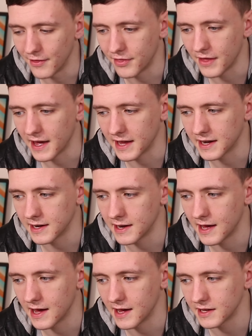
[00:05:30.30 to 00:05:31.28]
then
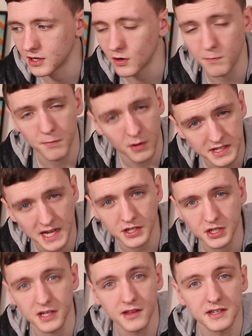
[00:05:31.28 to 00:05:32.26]

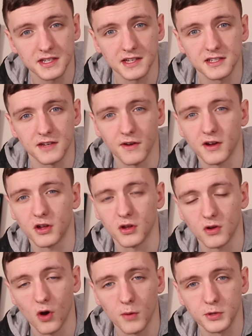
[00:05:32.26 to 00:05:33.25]
potentially this is a very
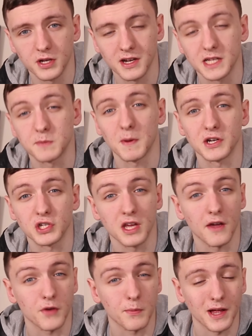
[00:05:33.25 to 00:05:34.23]
good option, especially
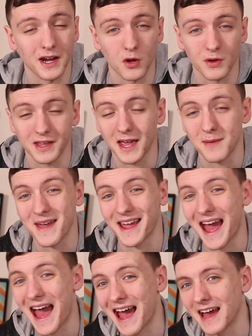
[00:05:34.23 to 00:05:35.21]
if you're planning on
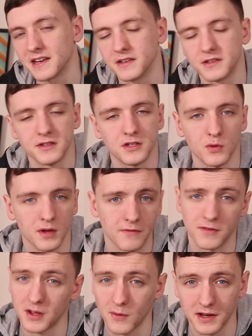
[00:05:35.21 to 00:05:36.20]
gaming and doing
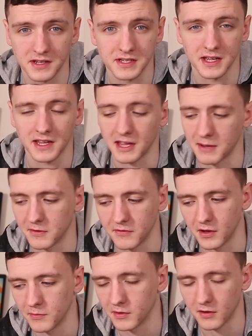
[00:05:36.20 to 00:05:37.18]
video editing, game
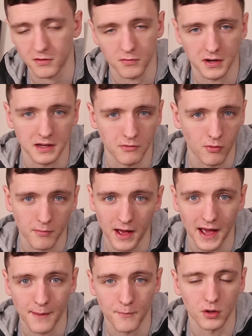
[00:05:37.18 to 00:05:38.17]
development,
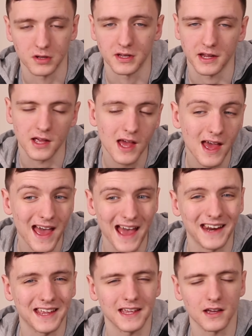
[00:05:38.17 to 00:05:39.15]
3D modeling,
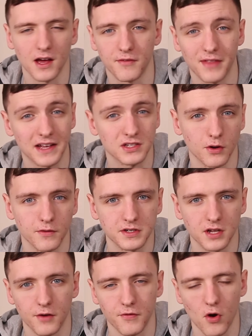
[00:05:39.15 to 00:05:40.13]
any of that sort of
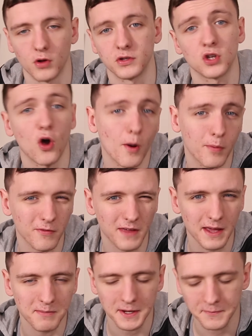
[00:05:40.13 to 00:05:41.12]
stuff on top of
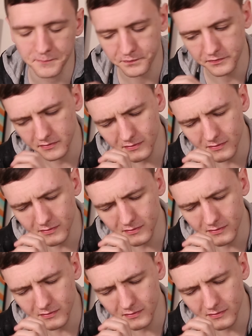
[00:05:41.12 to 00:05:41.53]
gaming.